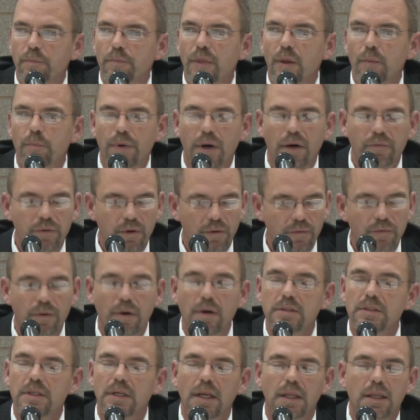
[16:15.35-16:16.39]
The buffer
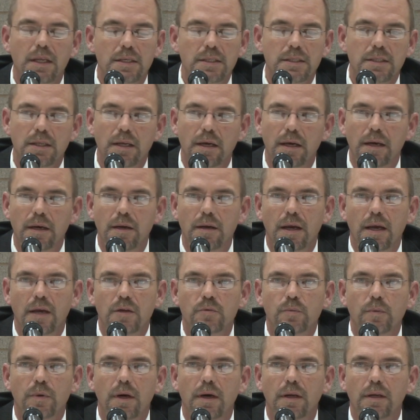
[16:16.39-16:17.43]
falls into this thing, as
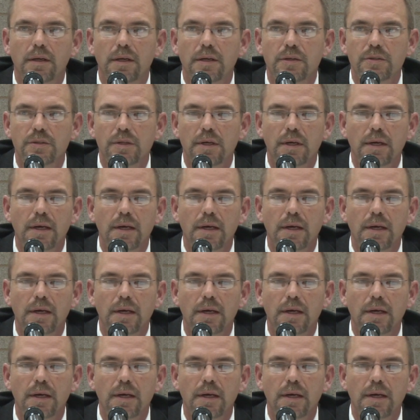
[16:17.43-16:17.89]
well as